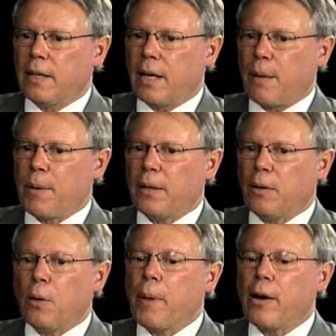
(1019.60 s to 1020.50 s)
I mean,
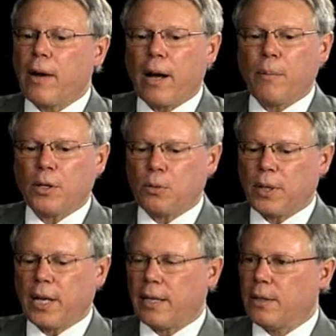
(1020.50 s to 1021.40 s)
no matter how much
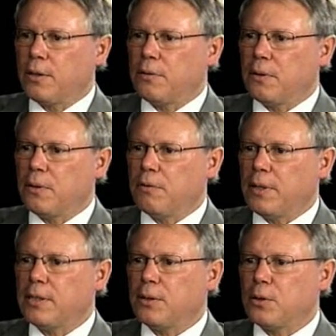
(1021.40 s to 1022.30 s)
we get into
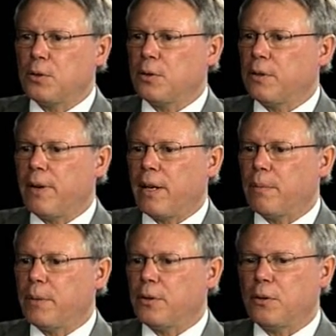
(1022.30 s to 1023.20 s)
research or
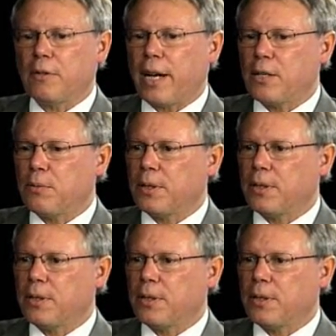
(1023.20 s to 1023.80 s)
development or graduate